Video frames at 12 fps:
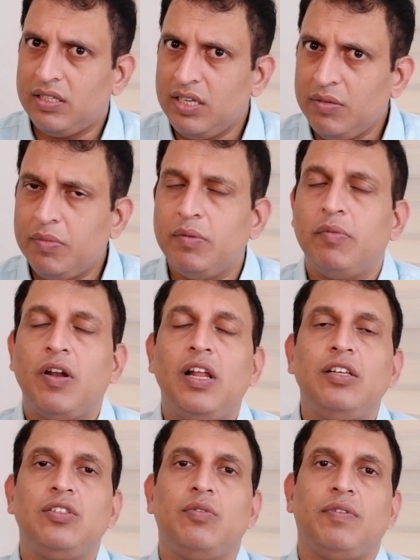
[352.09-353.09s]
treatment
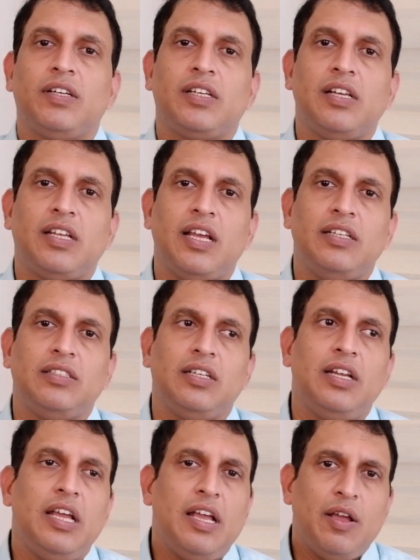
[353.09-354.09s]
modalities of rectal cancer.